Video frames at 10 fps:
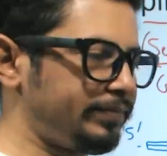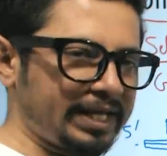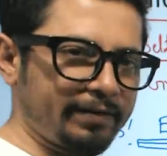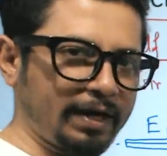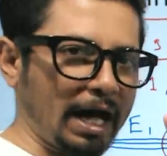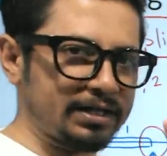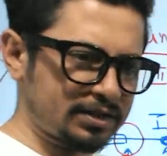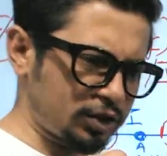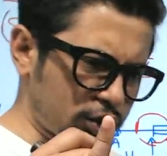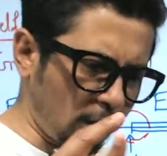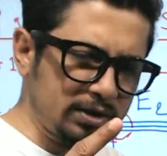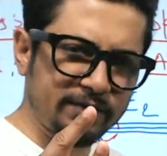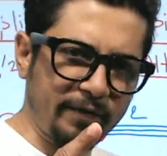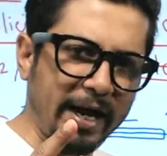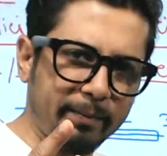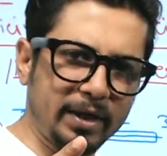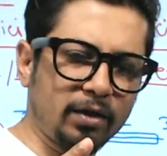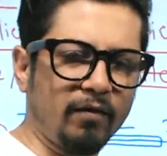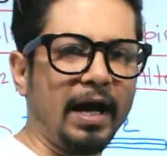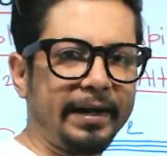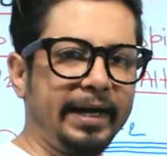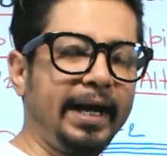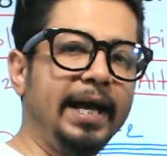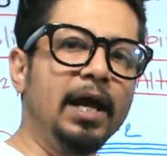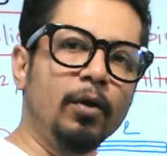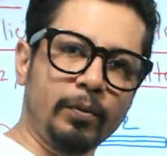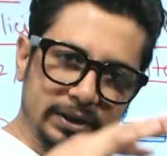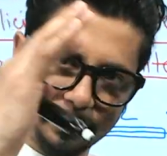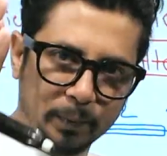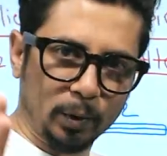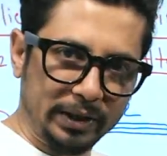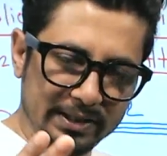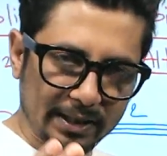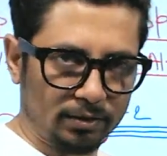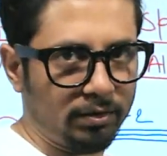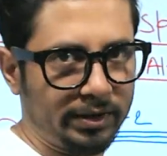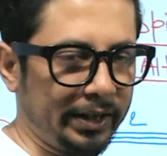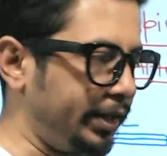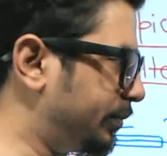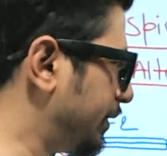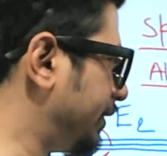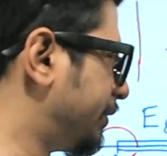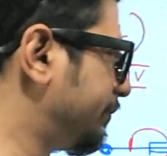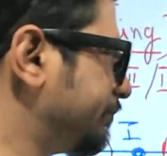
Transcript: They have a short fragment of RNA with the proteins associated with it.